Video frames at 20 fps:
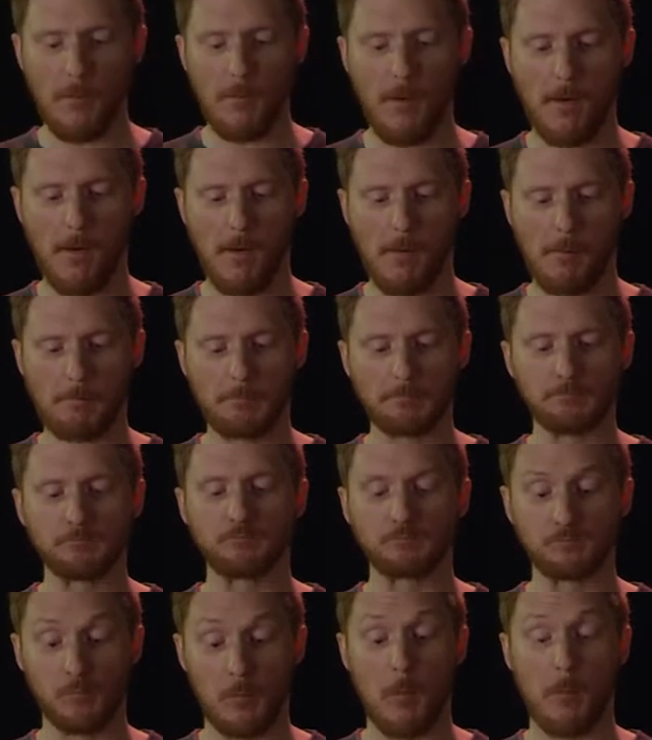Um,
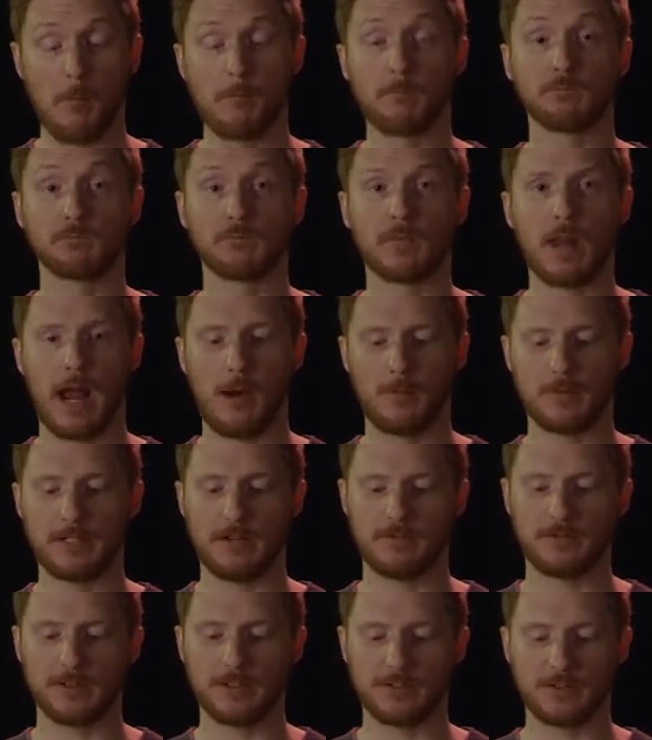I would
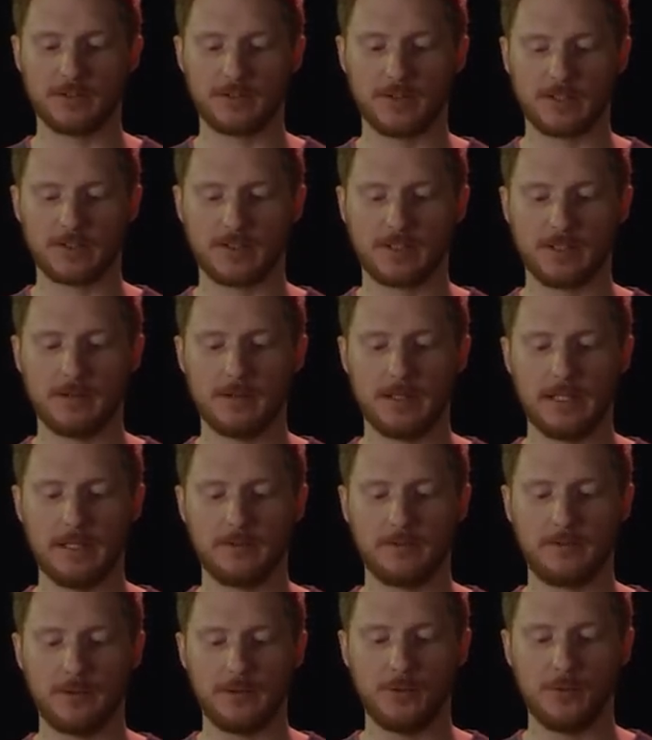definitely suggest it
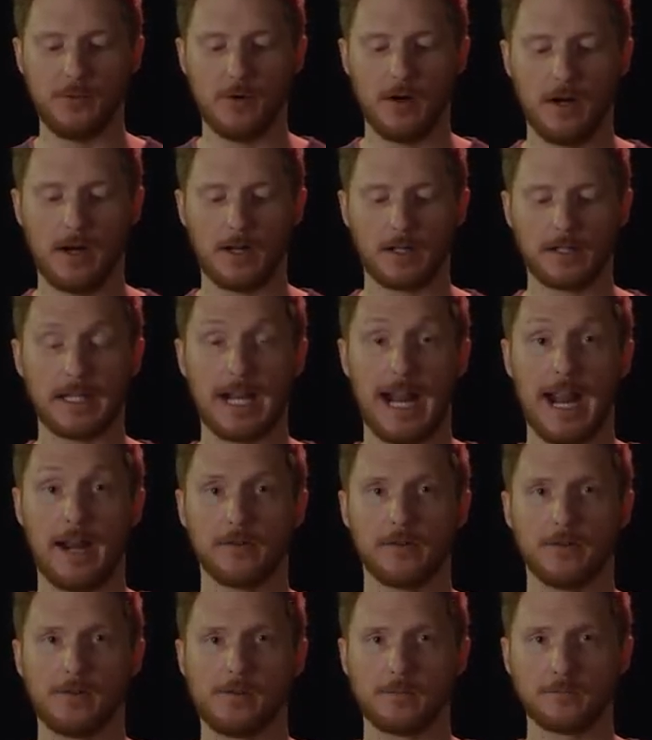if you uh, can
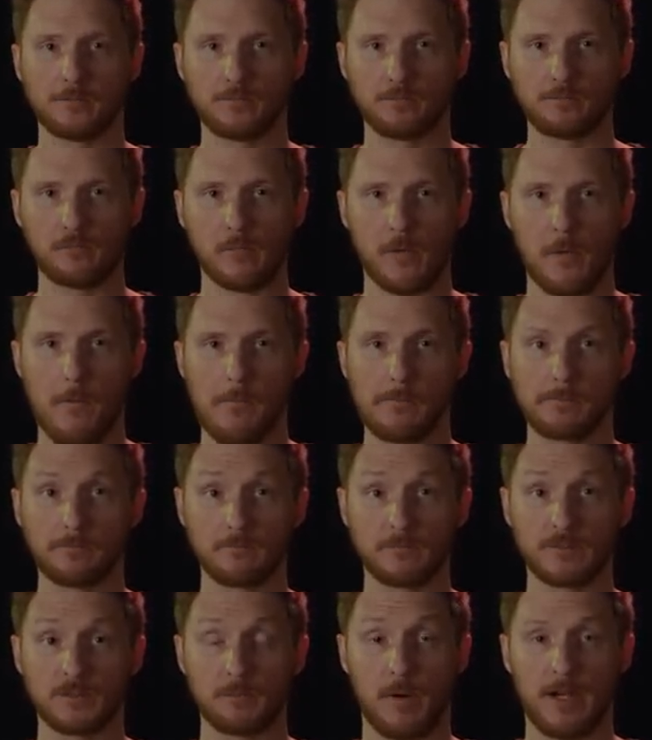handle
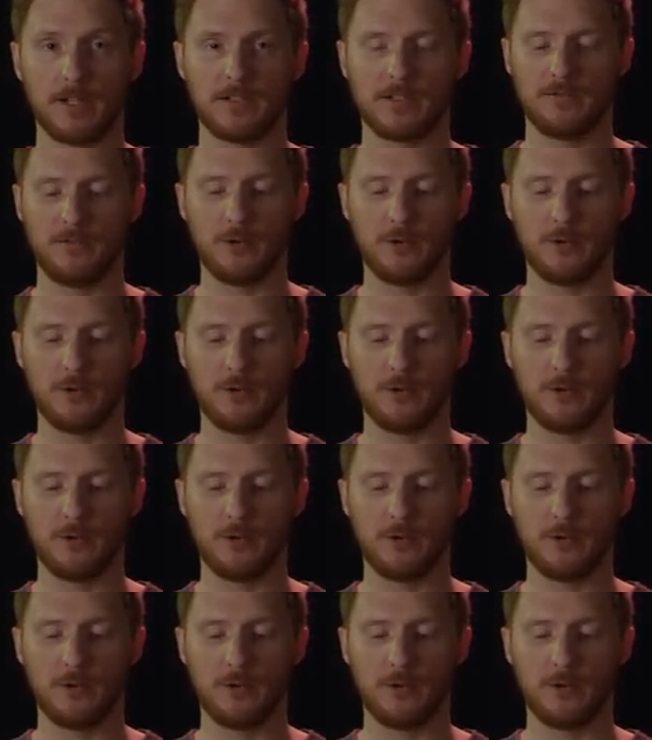spice.